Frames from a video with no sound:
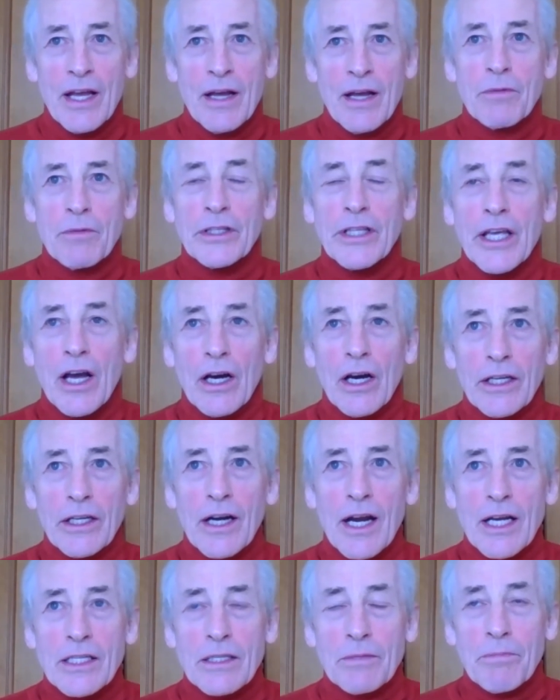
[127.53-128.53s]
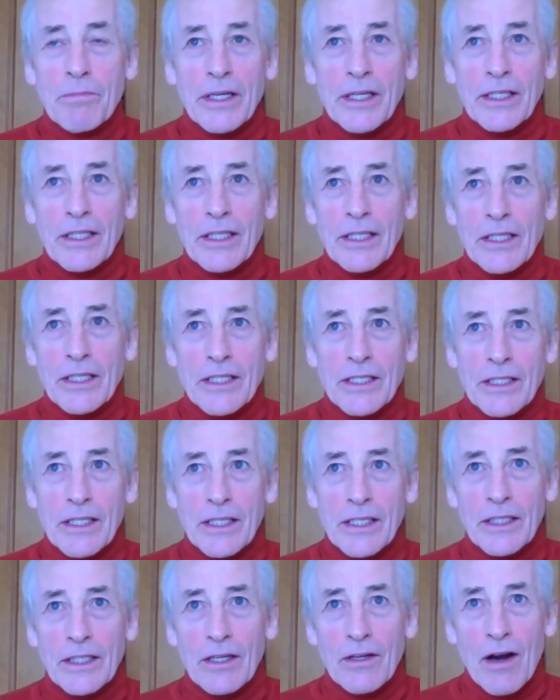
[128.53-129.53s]
But the other aspect is
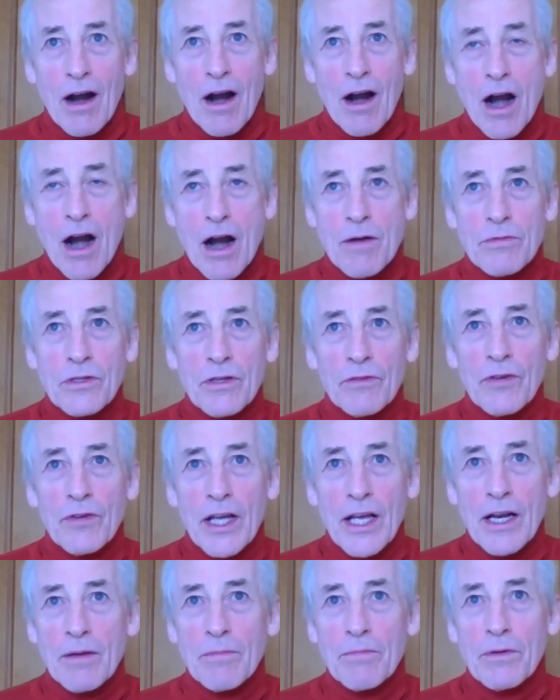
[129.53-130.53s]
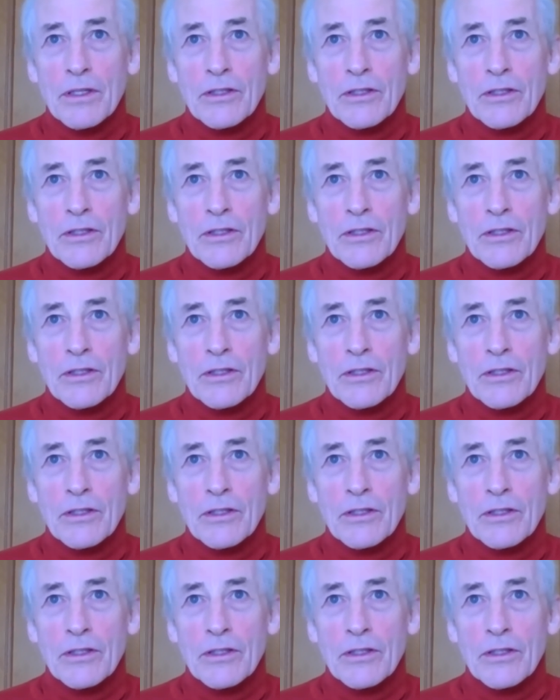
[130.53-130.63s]
that there are herbs available